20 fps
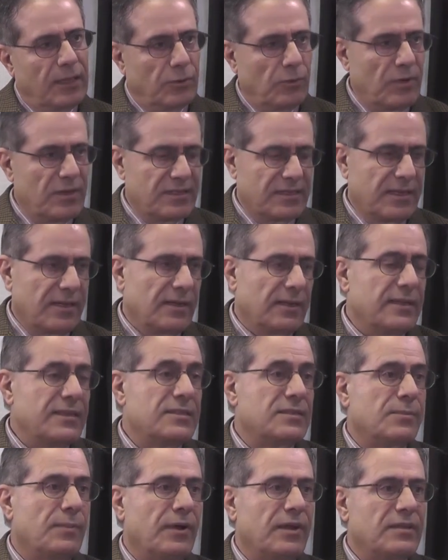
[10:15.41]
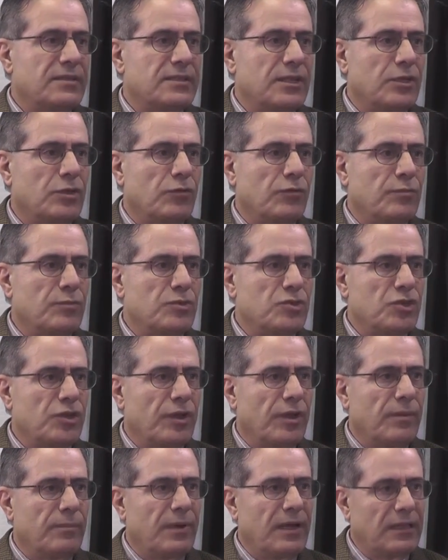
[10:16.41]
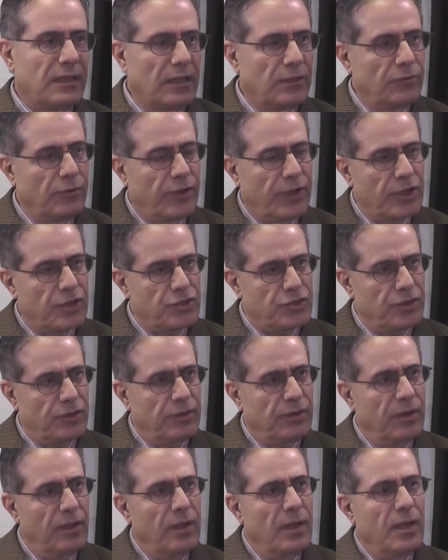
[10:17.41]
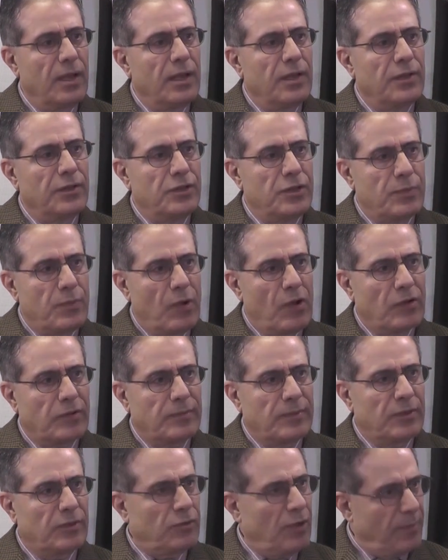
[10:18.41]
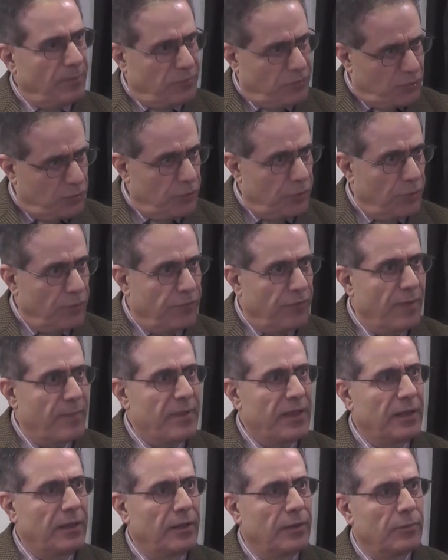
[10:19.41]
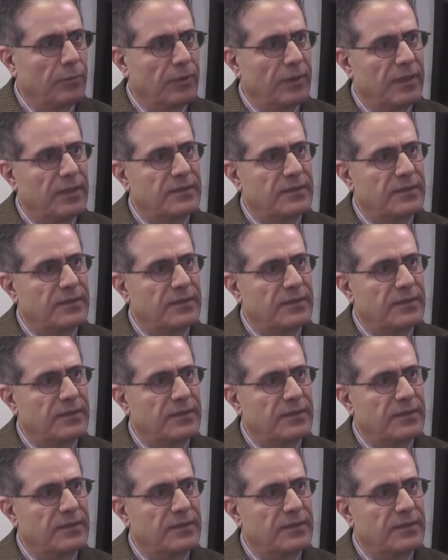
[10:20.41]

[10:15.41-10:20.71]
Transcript: was released by the state of Michigan, by the education department. I'm sure you're familiar with this.